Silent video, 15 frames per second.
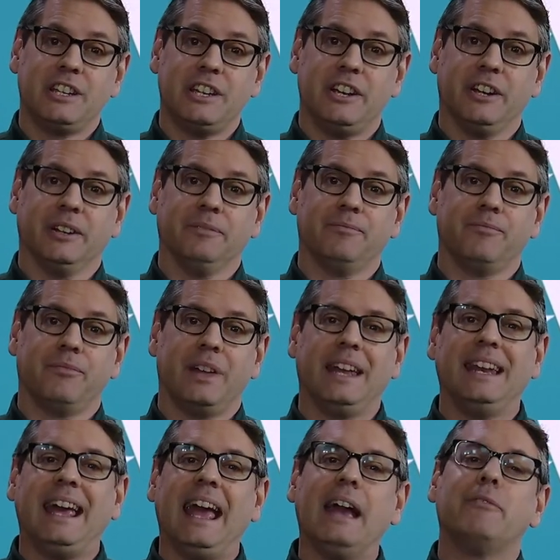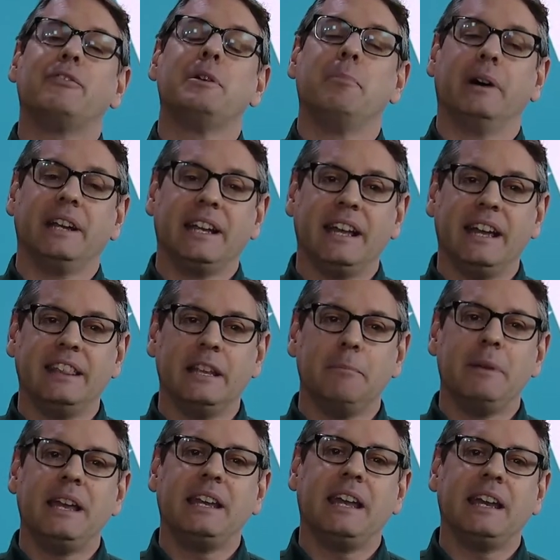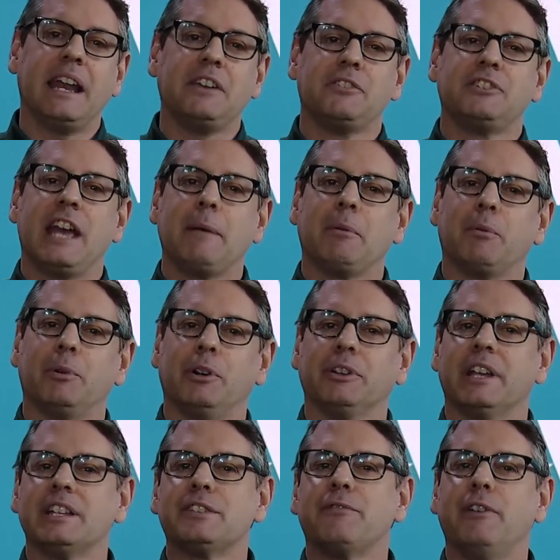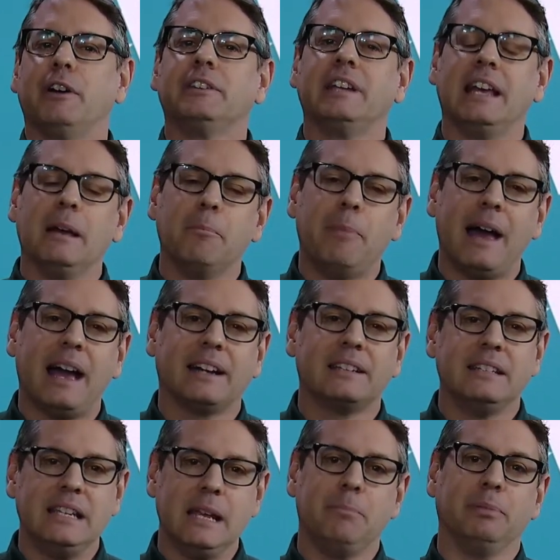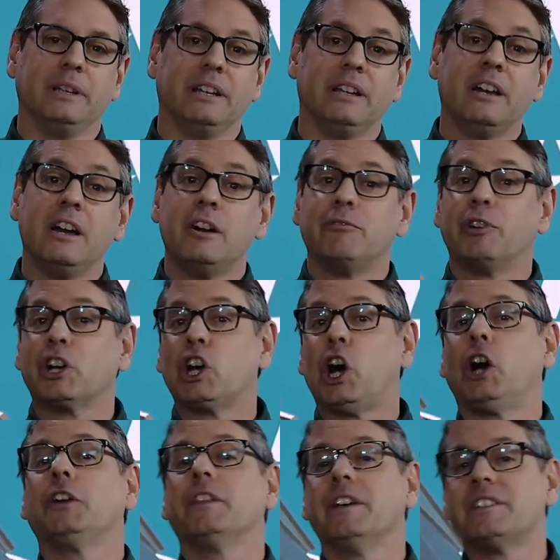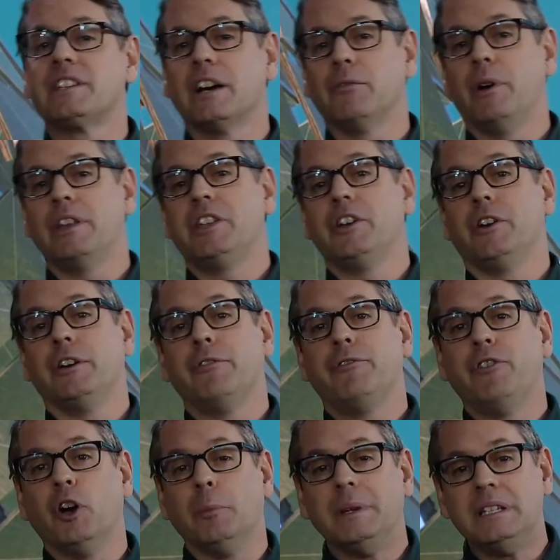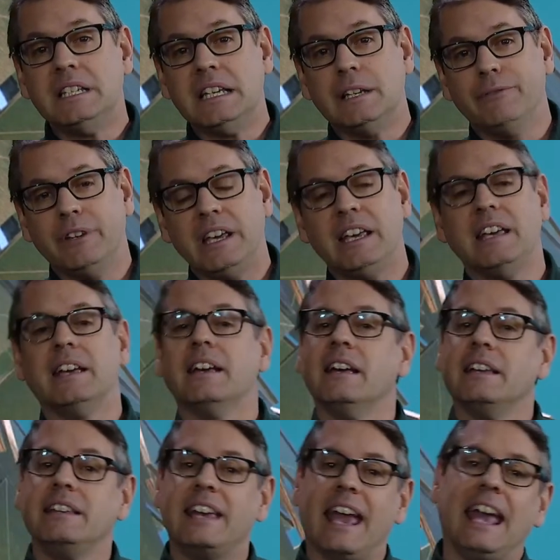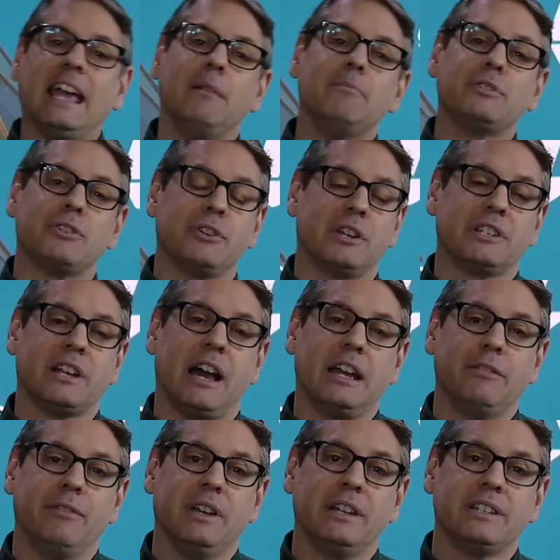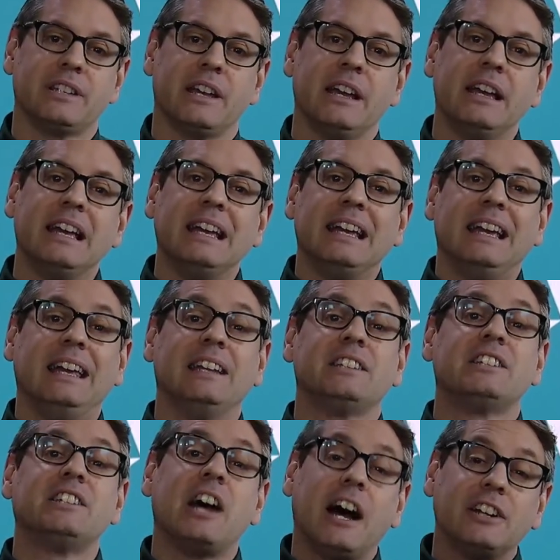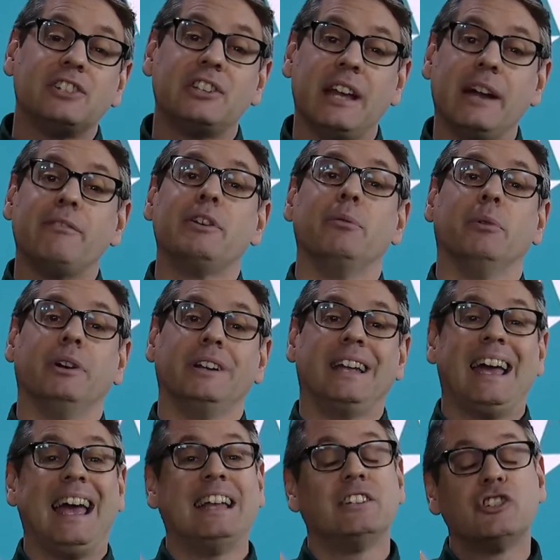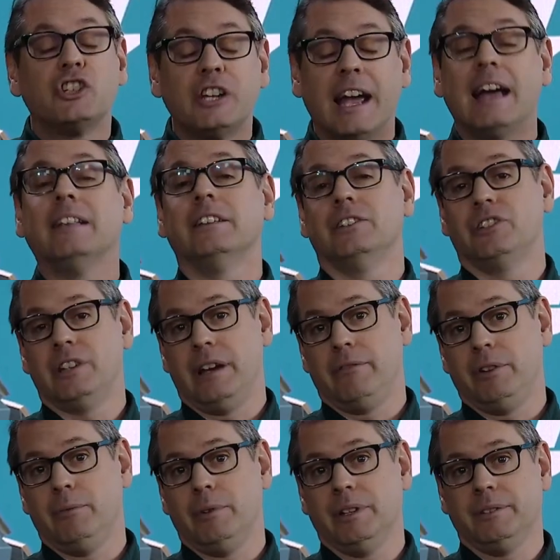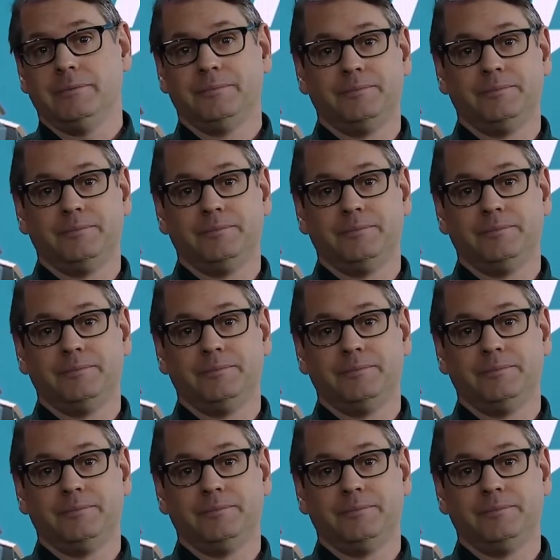year, and everybody in the media and entertainment world has felt the impact deeply, regardless of whether you're in film and TV, games, or design viz. It has touched everyone and challenged everyone.